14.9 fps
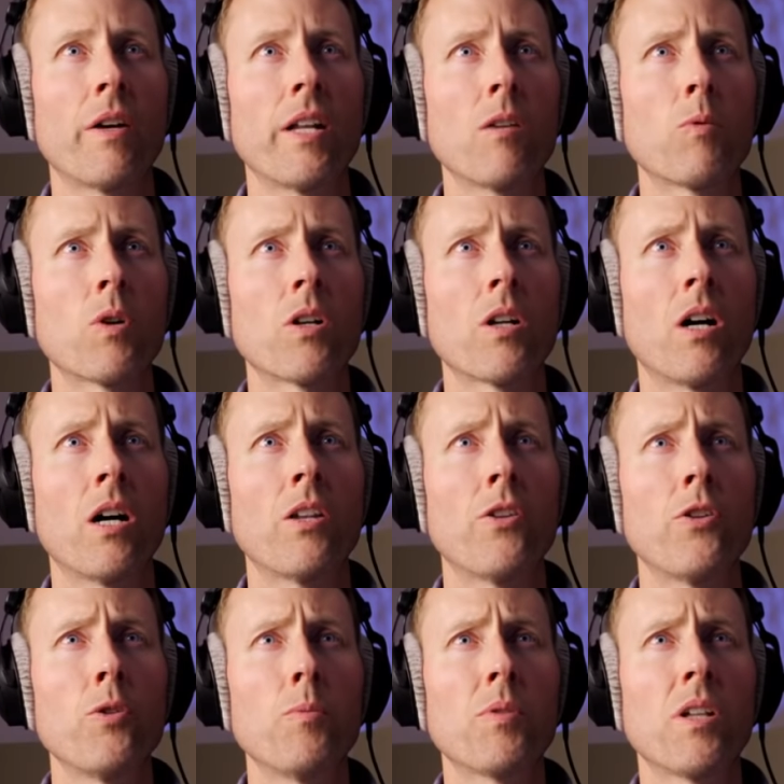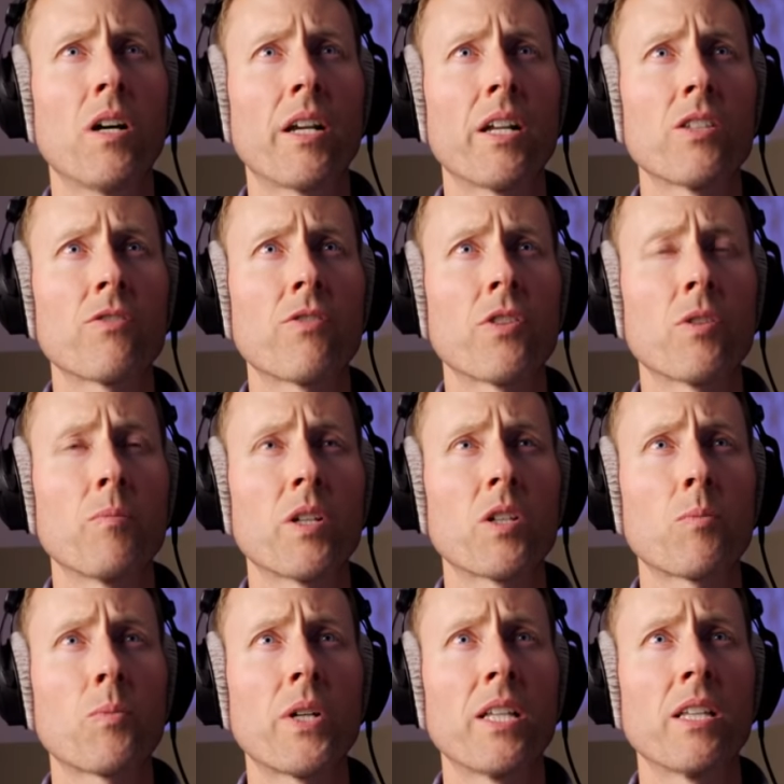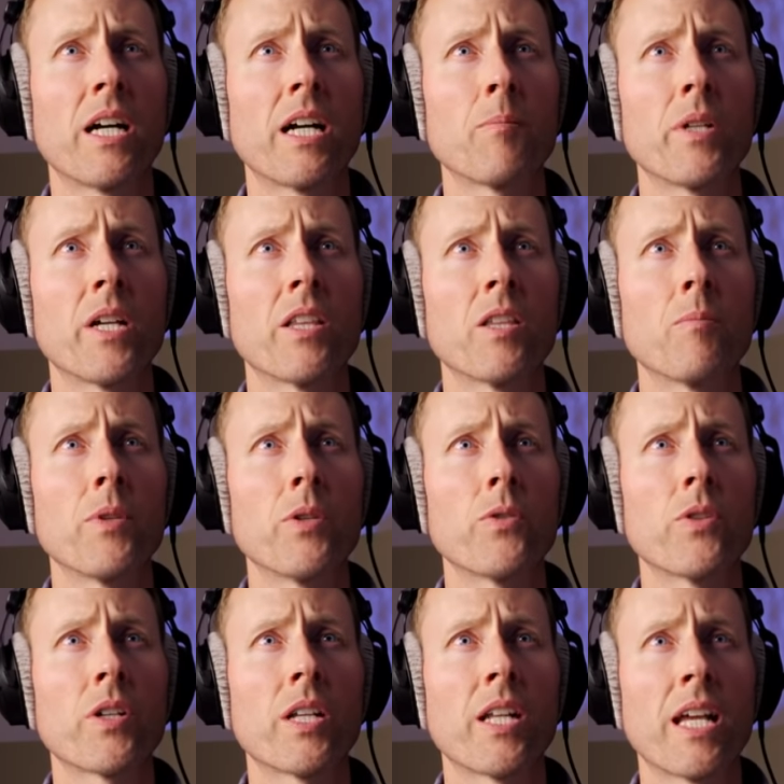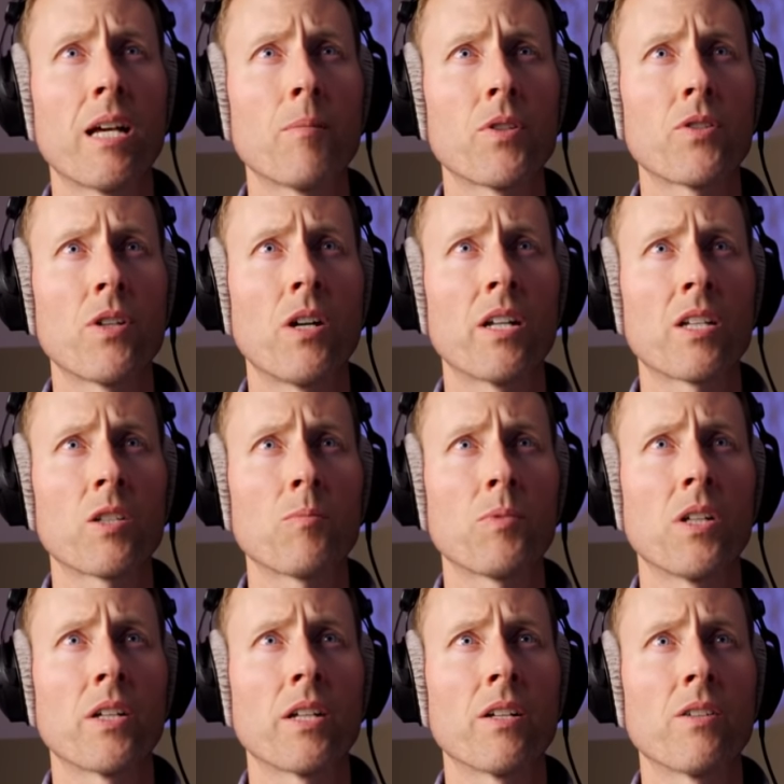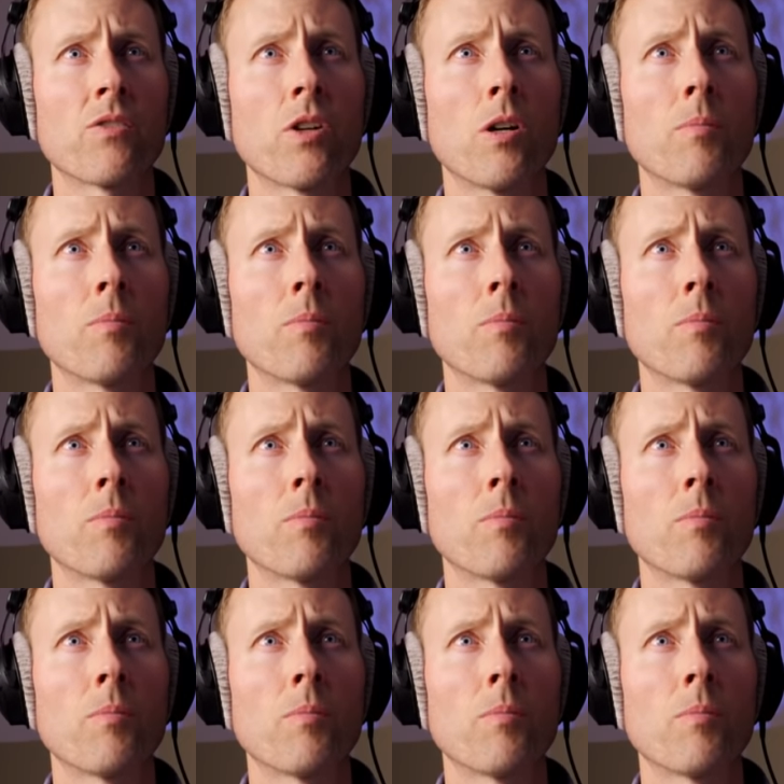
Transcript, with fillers: Any word on new plugins for the MixPre line beyond the music and Ambisonics plugins?